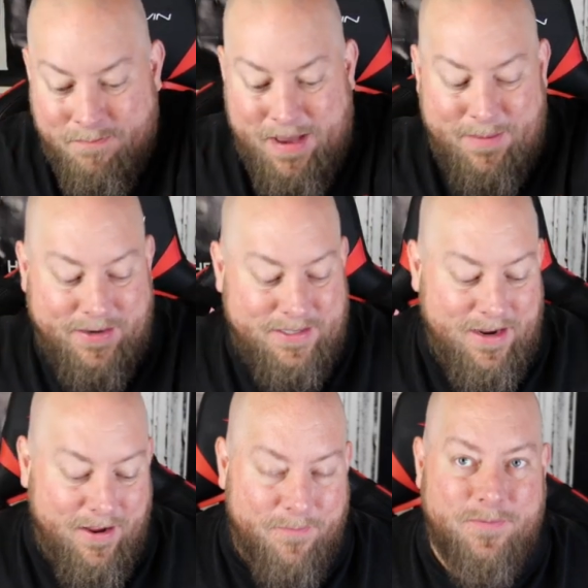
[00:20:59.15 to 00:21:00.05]
baby
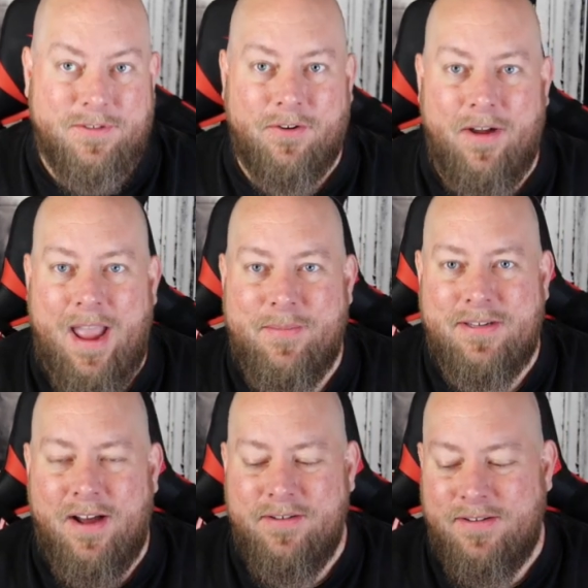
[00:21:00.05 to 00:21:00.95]
stuff, so
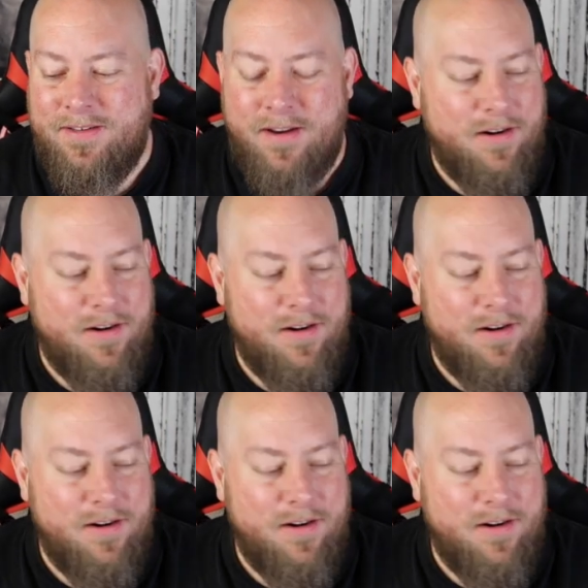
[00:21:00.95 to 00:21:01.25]
Amazon just said,